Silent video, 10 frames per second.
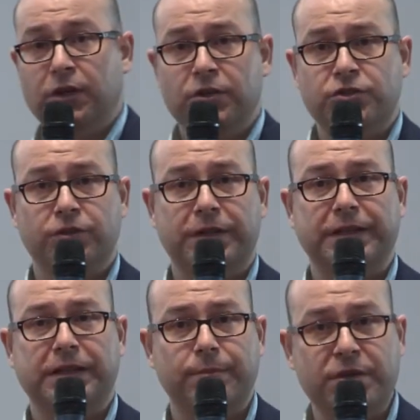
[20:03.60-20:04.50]
so that
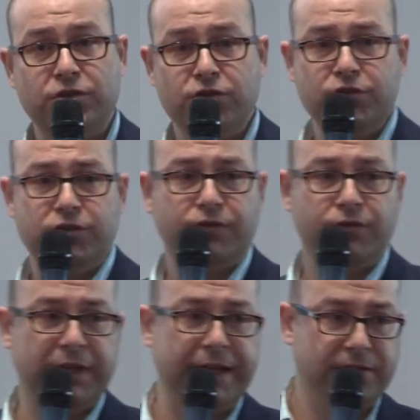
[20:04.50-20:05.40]
it can be
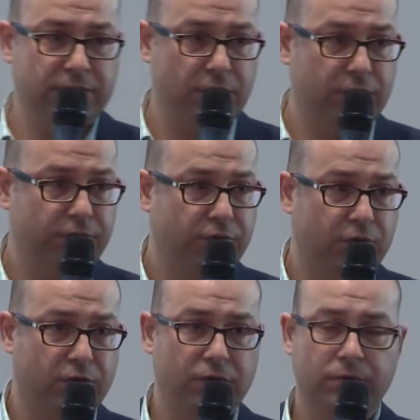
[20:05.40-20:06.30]
used later on
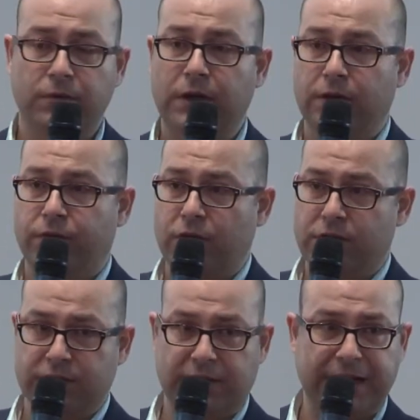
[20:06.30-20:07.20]
for
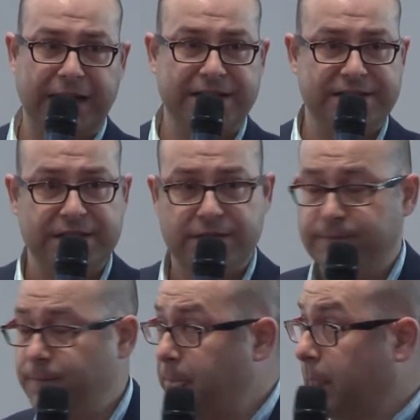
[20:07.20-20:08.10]
further analysis.
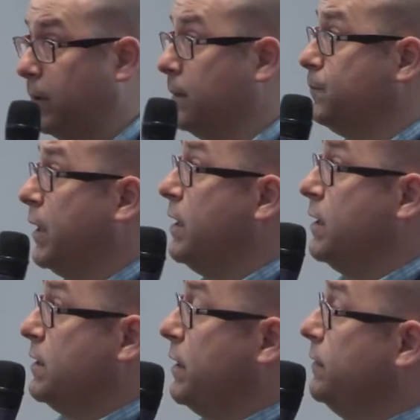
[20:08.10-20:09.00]
Okay,
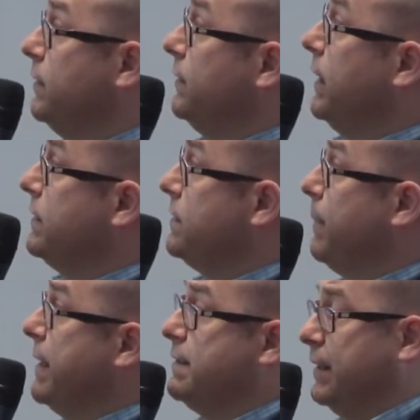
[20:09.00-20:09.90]
and that's
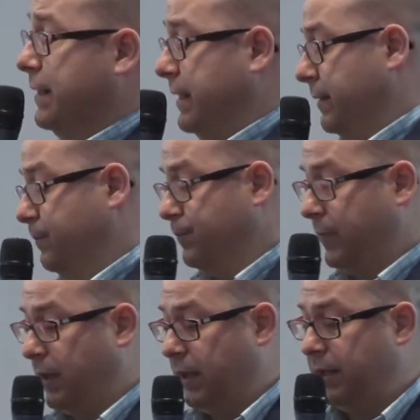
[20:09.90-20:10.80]
basically
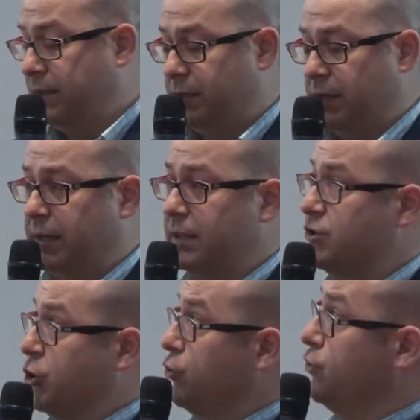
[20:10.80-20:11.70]
it. I can
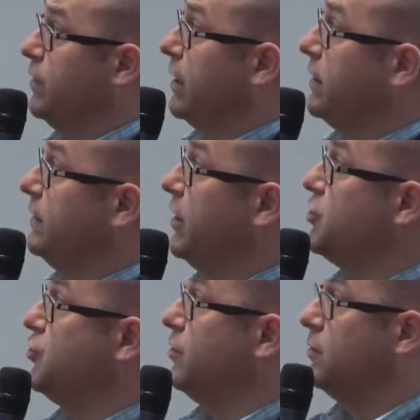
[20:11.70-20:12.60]
show you the
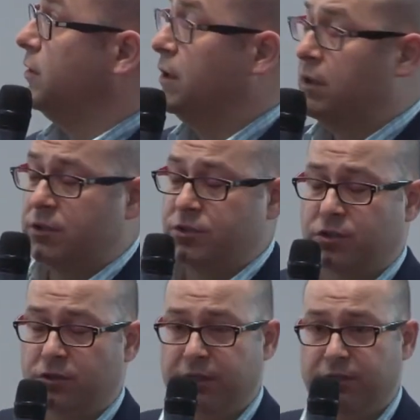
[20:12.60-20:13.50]
architecture
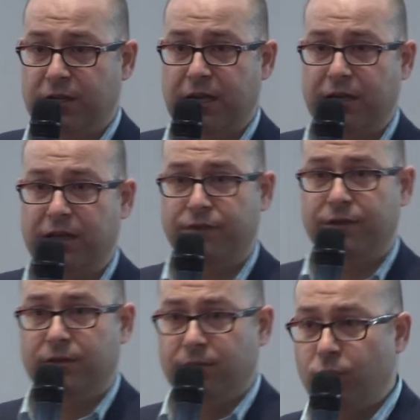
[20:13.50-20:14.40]
so that you can have
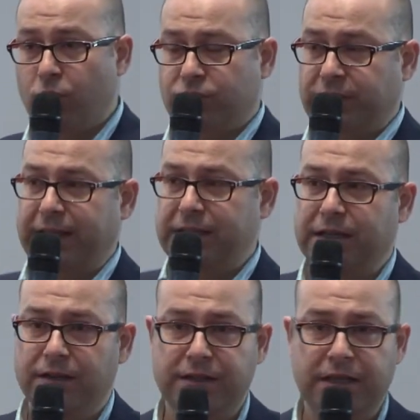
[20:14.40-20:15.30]
a more
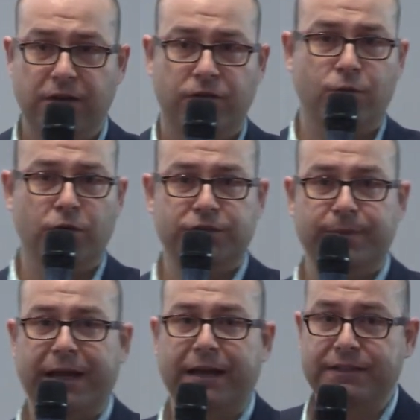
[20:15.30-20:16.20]
technical idea of what's
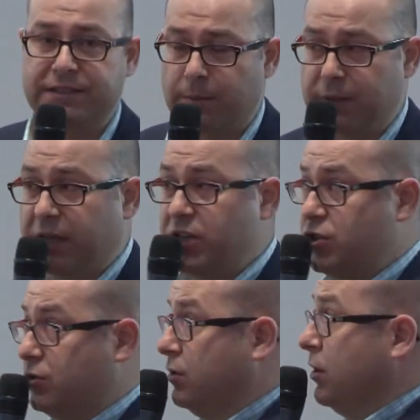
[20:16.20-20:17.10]
behind this
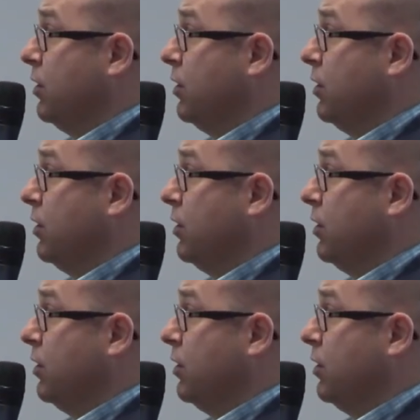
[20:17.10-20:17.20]
application.